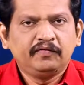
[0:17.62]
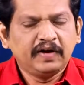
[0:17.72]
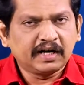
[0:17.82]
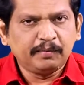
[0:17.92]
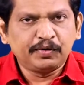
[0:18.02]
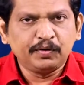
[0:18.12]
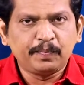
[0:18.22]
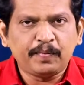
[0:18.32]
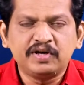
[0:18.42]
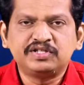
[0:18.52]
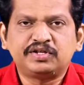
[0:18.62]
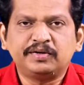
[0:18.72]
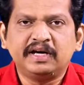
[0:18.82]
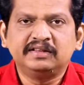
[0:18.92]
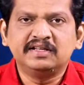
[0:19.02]
Welcome to
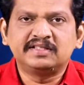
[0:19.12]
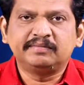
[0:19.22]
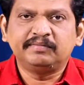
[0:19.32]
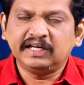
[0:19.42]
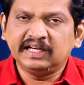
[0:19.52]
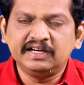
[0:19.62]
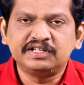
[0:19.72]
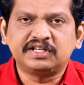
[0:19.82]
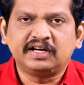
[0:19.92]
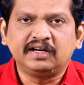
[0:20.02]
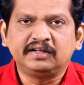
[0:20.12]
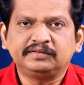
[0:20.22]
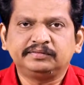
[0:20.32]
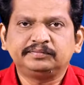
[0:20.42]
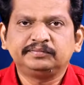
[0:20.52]
Positive Atheism English channel.
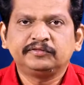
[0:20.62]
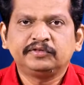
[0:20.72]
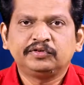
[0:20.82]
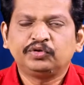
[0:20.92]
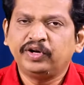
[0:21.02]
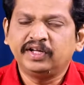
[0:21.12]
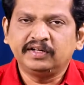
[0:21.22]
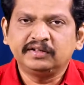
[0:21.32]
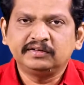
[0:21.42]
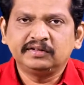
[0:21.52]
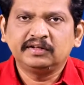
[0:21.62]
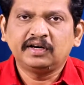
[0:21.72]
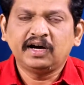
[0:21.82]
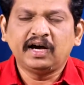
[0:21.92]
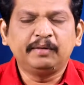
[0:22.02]
Today,
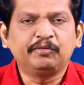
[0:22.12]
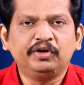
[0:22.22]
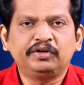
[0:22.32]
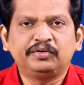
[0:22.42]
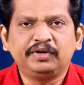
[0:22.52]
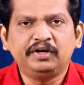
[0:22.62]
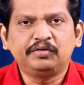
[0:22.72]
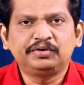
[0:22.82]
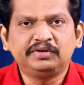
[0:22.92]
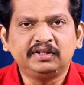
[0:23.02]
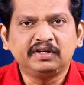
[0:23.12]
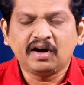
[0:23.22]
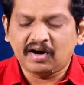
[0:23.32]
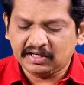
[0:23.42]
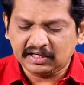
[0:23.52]
I am going to read out to the
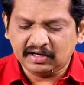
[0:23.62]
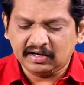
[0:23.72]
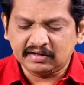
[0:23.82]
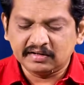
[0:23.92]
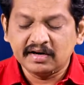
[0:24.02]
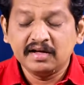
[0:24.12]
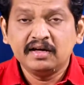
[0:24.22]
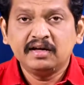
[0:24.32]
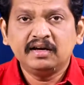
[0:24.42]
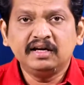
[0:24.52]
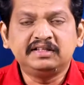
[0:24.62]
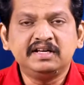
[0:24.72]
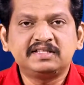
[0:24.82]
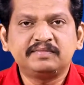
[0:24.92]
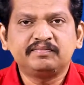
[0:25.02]
article on
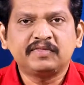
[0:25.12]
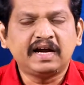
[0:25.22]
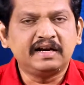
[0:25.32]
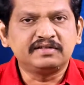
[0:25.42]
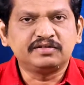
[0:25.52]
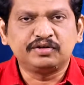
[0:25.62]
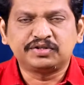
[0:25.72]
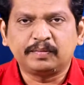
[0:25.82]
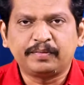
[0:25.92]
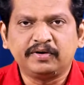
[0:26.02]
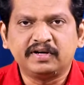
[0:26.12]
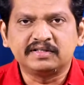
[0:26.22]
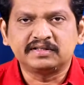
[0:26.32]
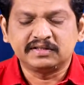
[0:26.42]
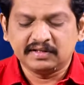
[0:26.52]
Atheism and Social
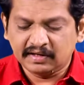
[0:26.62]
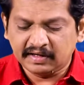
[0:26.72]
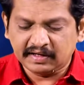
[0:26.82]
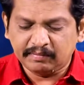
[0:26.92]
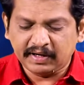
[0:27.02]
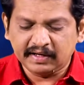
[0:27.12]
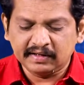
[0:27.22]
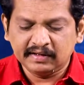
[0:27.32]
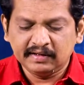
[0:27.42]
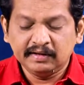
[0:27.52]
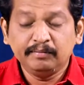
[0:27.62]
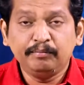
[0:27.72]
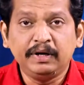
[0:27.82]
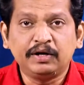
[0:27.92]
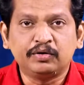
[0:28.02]
Progress written by
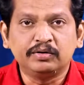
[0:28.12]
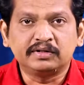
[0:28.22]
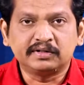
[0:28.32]
Bill Cook.